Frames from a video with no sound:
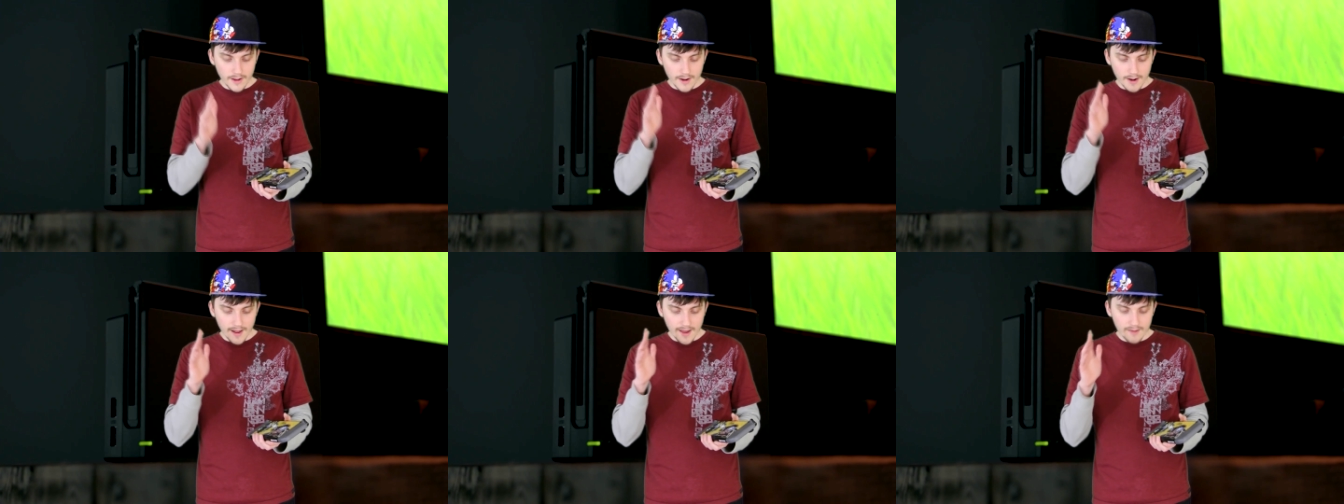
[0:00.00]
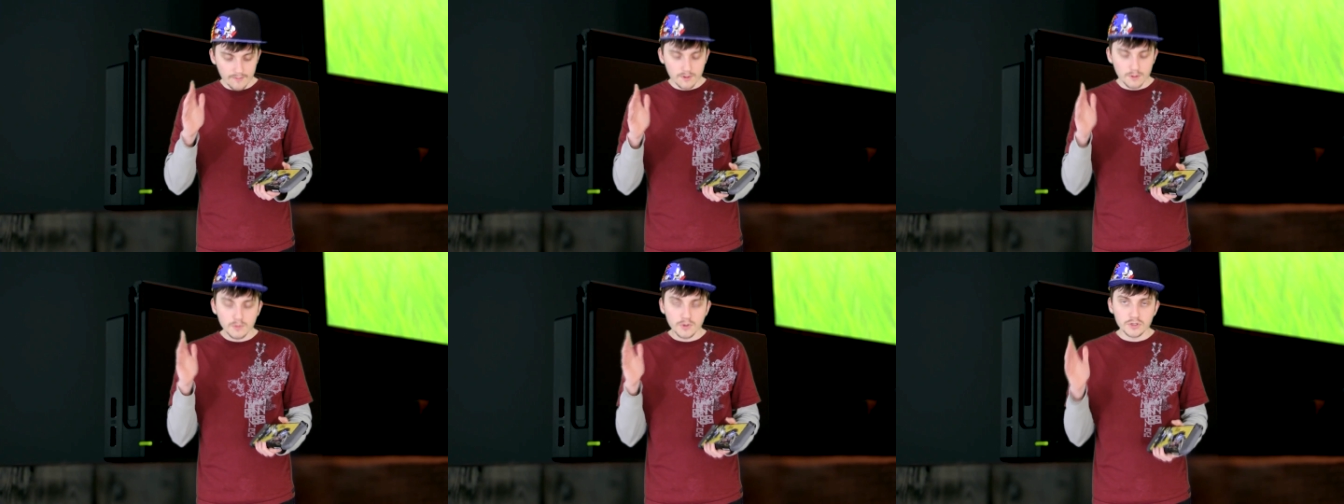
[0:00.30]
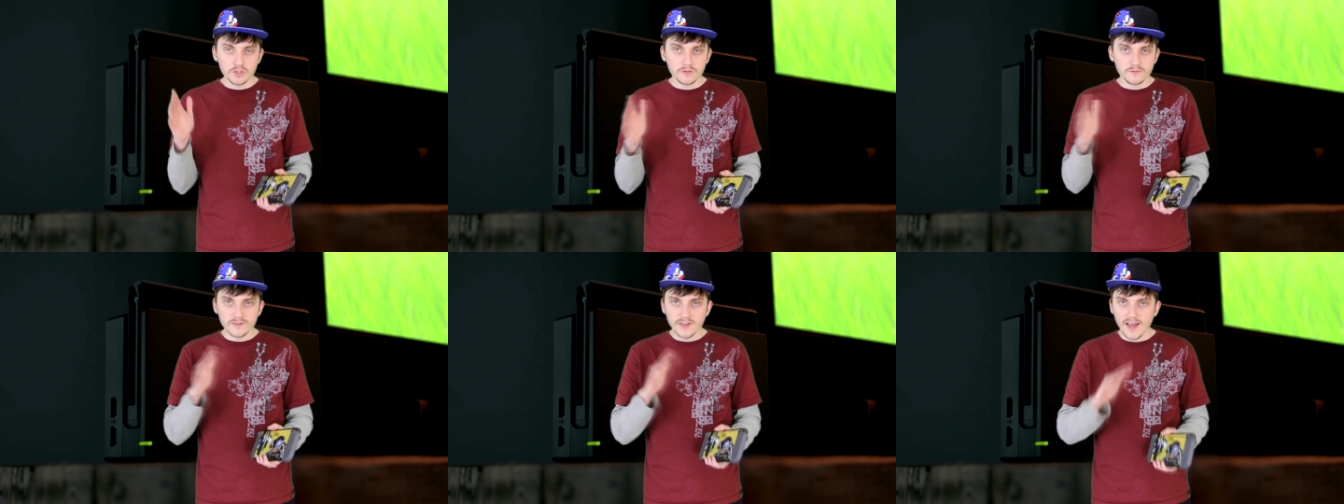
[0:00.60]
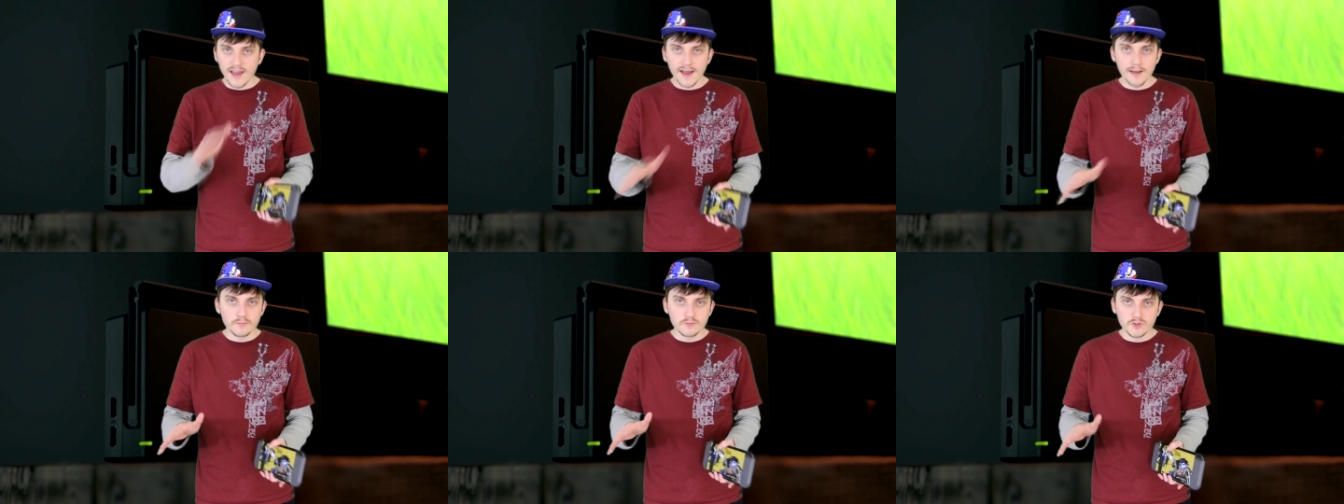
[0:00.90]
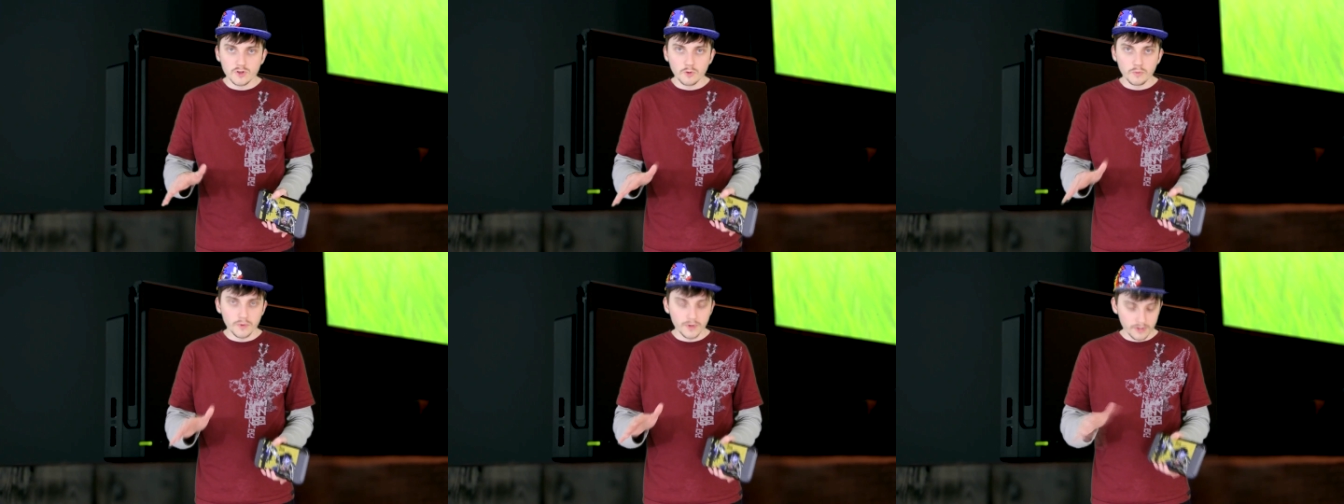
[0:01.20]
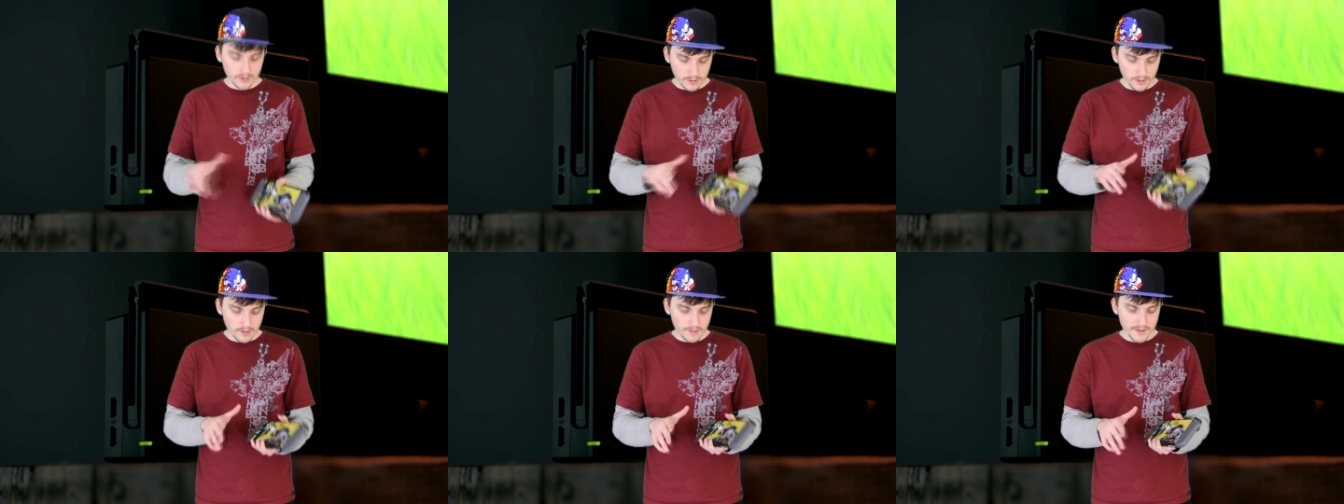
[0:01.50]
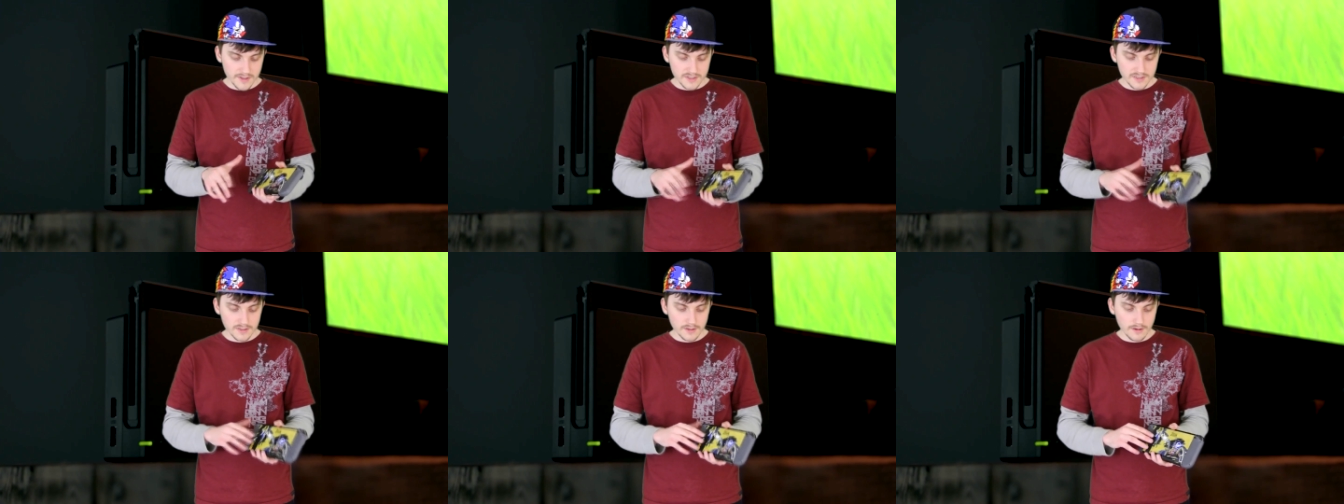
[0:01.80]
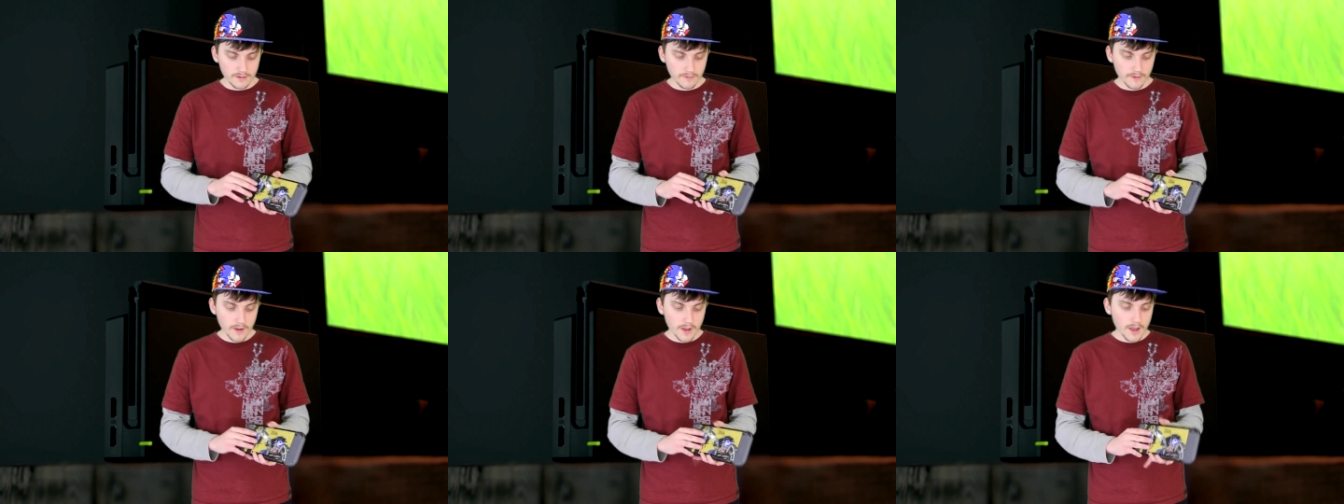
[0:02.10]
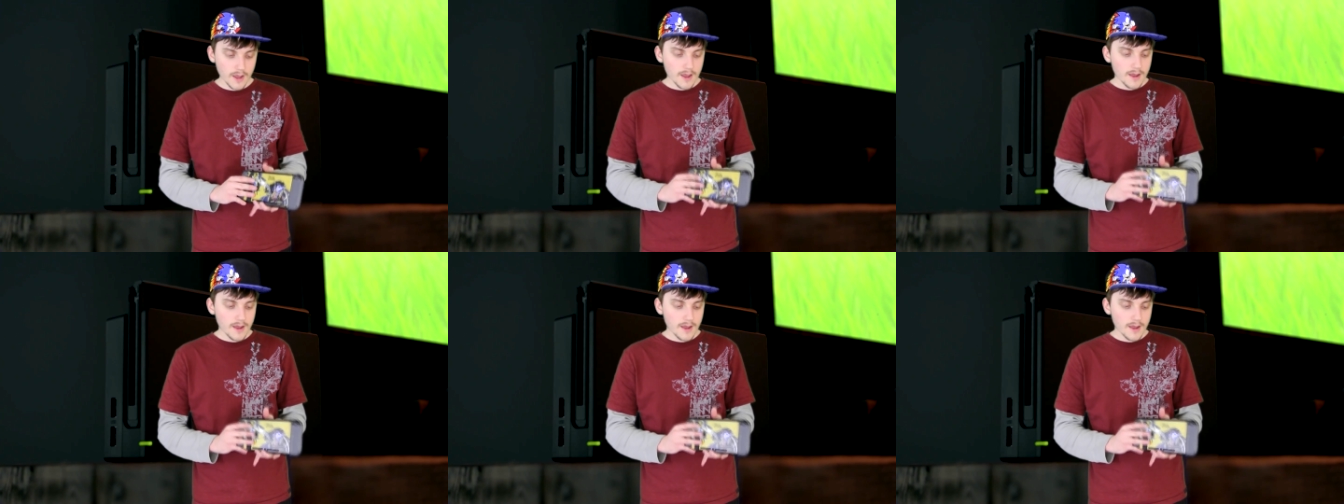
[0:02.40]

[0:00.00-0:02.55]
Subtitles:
and having a bunch of tabs open and all that stuff?